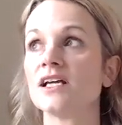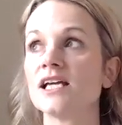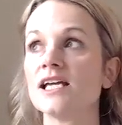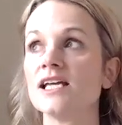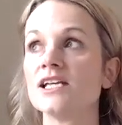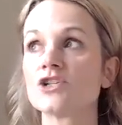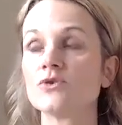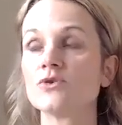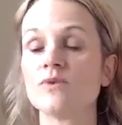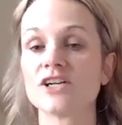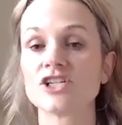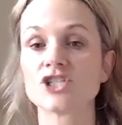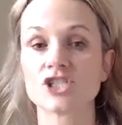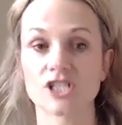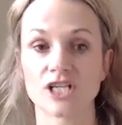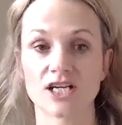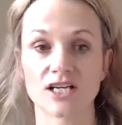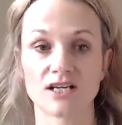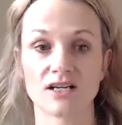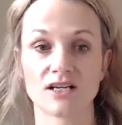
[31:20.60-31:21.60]

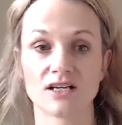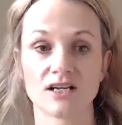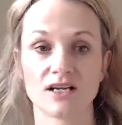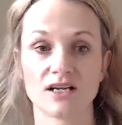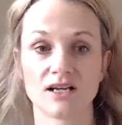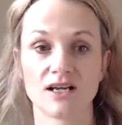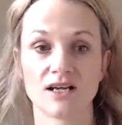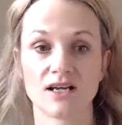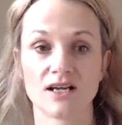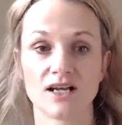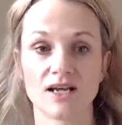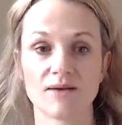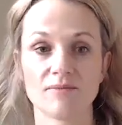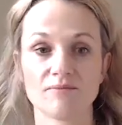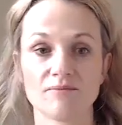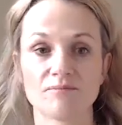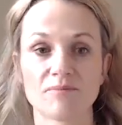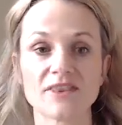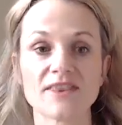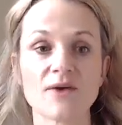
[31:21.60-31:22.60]
intuition.
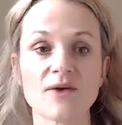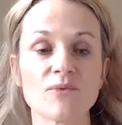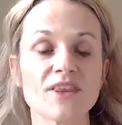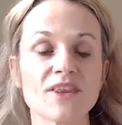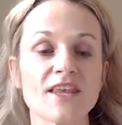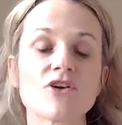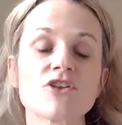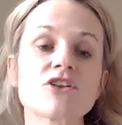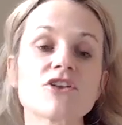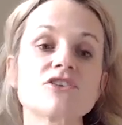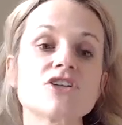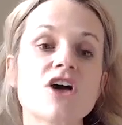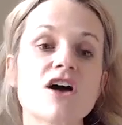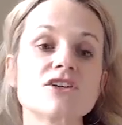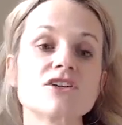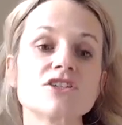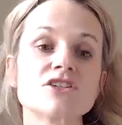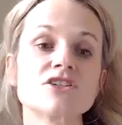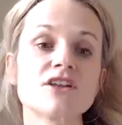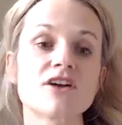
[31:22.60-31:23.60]
But then when they go to their
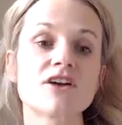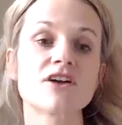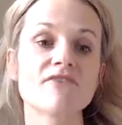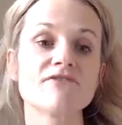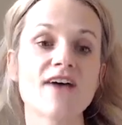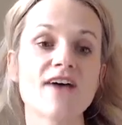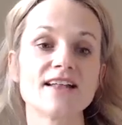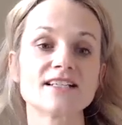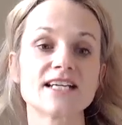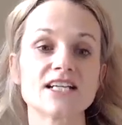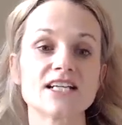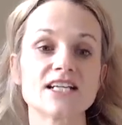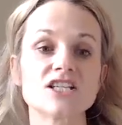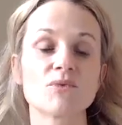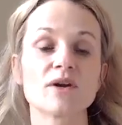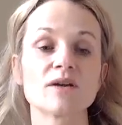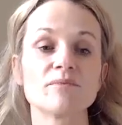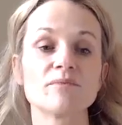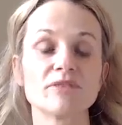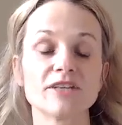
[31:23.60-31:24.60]
doctor, they're not validated.
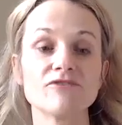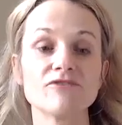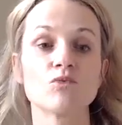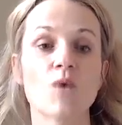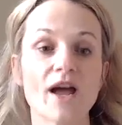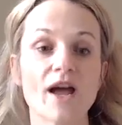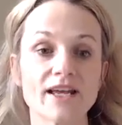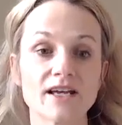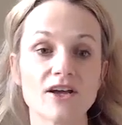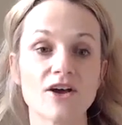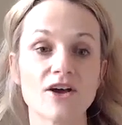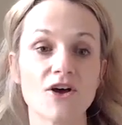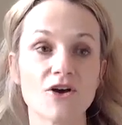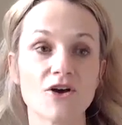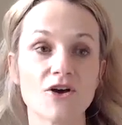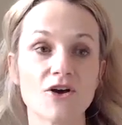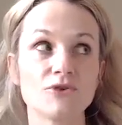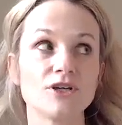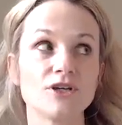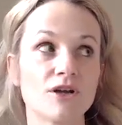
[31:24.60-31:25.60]
So they want to believe the white
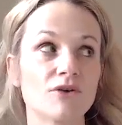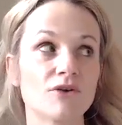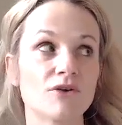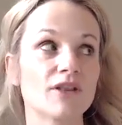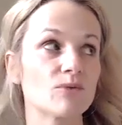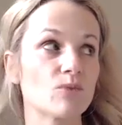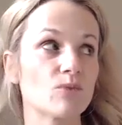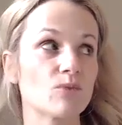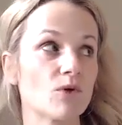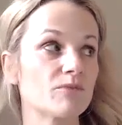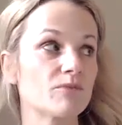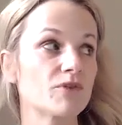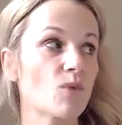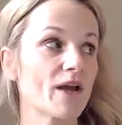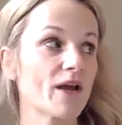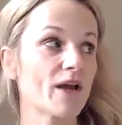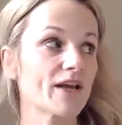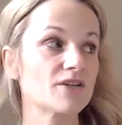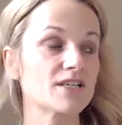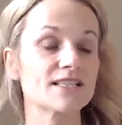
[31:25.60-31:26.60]
coat, like, well, the
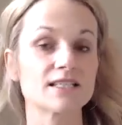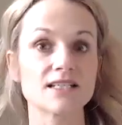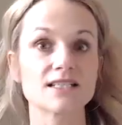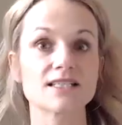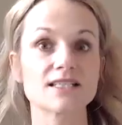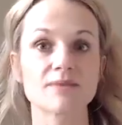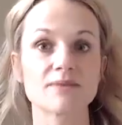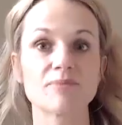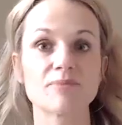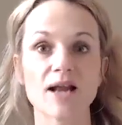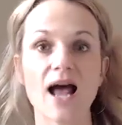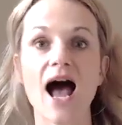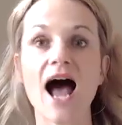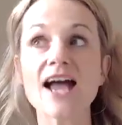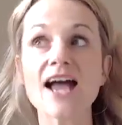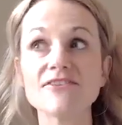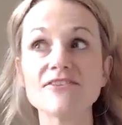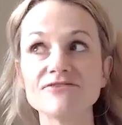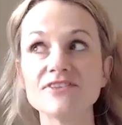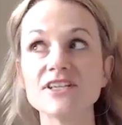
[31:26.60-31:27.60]
white coat doesn't. And it's like, but
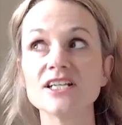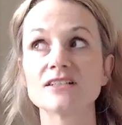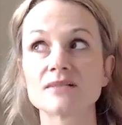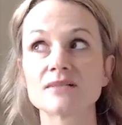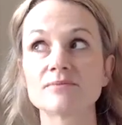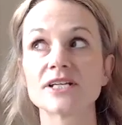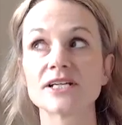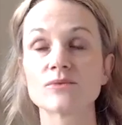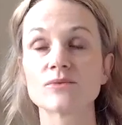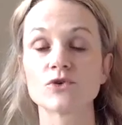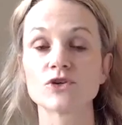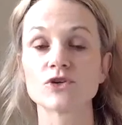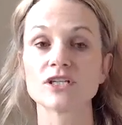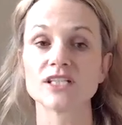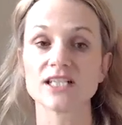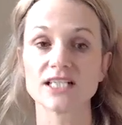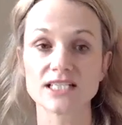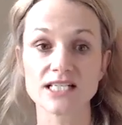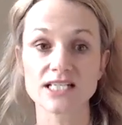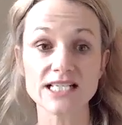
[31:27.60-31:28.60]
I feel, and I'm like, well, you
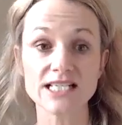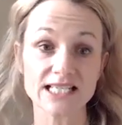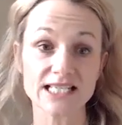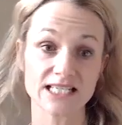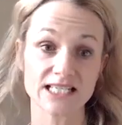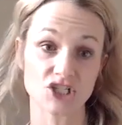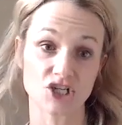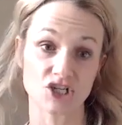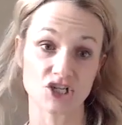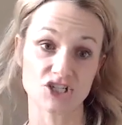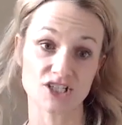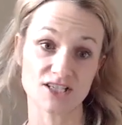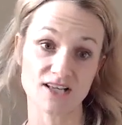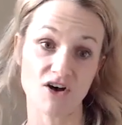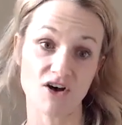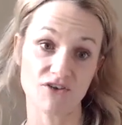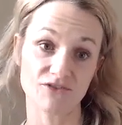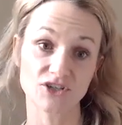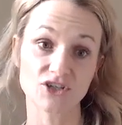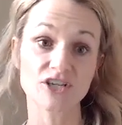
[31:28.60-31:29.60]
need to listen to
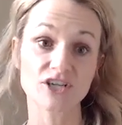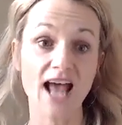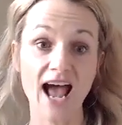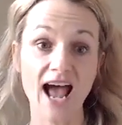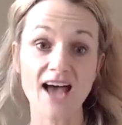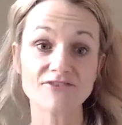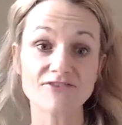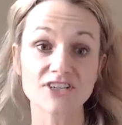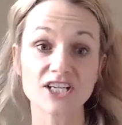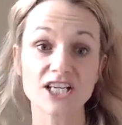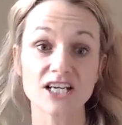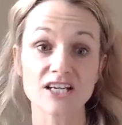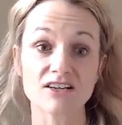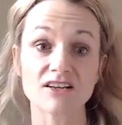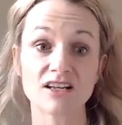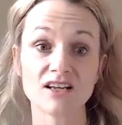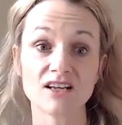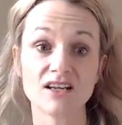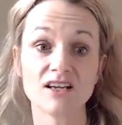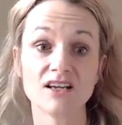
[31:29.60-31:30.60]
yourself. You're an
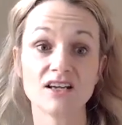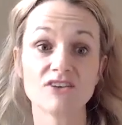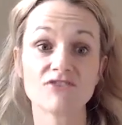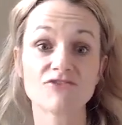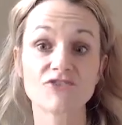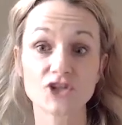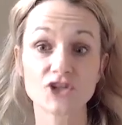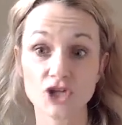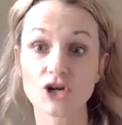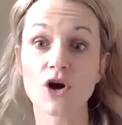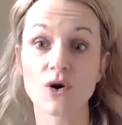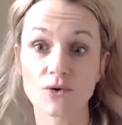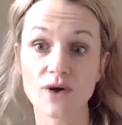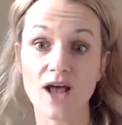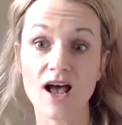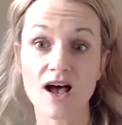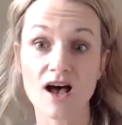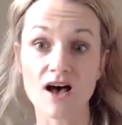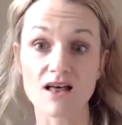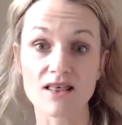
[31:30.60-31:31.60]
advocate for your own
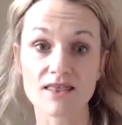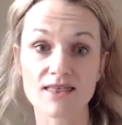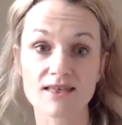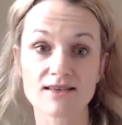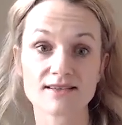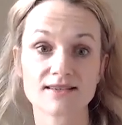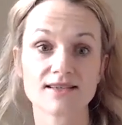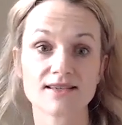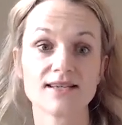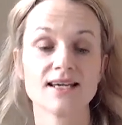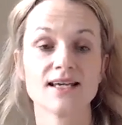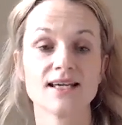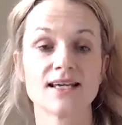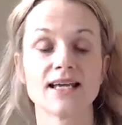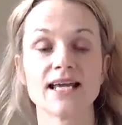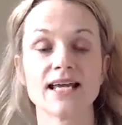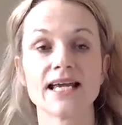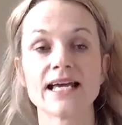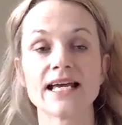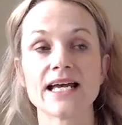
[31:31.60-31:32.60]
health.
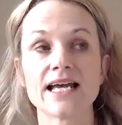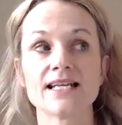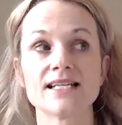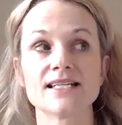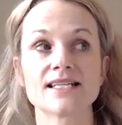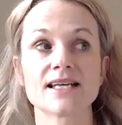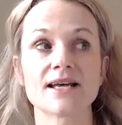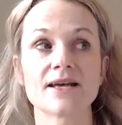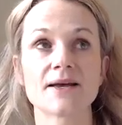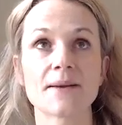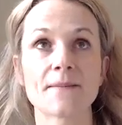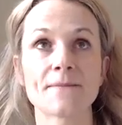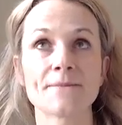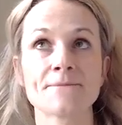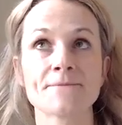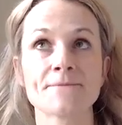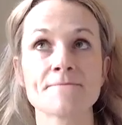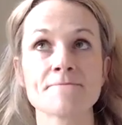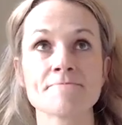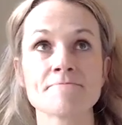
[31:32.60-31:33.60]
And, so